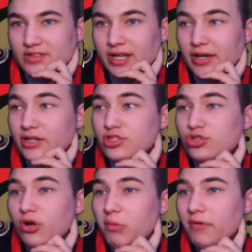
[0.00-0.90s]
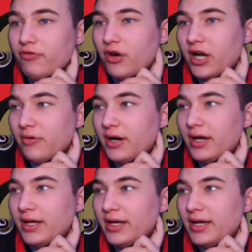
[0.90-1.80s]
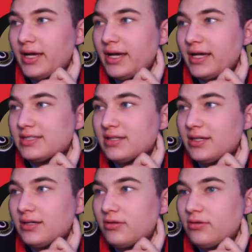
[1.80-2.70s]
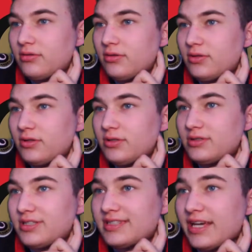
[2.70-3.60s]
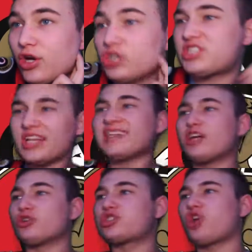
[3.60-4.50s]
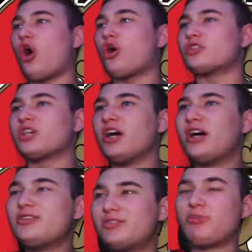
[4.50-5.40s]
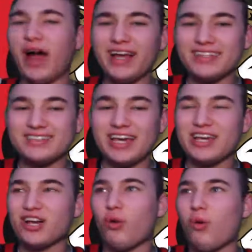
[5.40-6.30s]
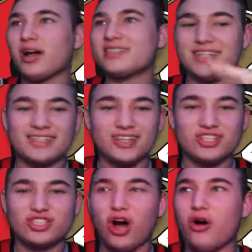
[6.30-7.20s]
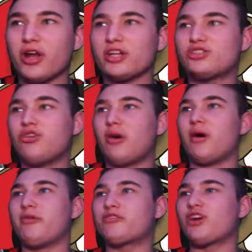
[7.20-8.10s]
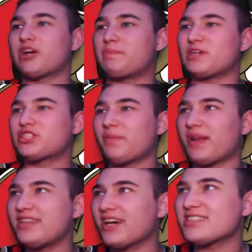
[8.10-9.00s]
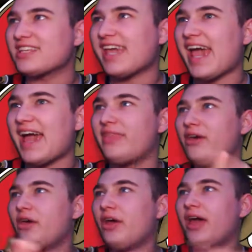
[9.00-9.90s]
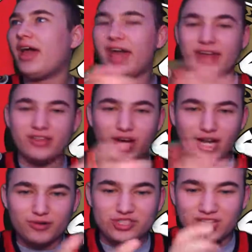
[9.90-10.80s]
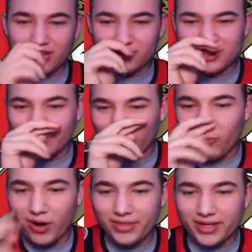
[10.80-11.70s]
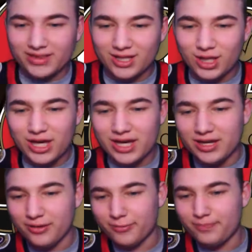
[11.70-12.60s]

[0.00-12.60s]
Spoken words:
Now here's a 2-on-1 for Ottawa. It's Dzingel scores. Ryan Dzingel walks into the zone on a 2-on-1 with Clark Bishop, and he does it again. And the Ottawa Senators have the 1-0 lead.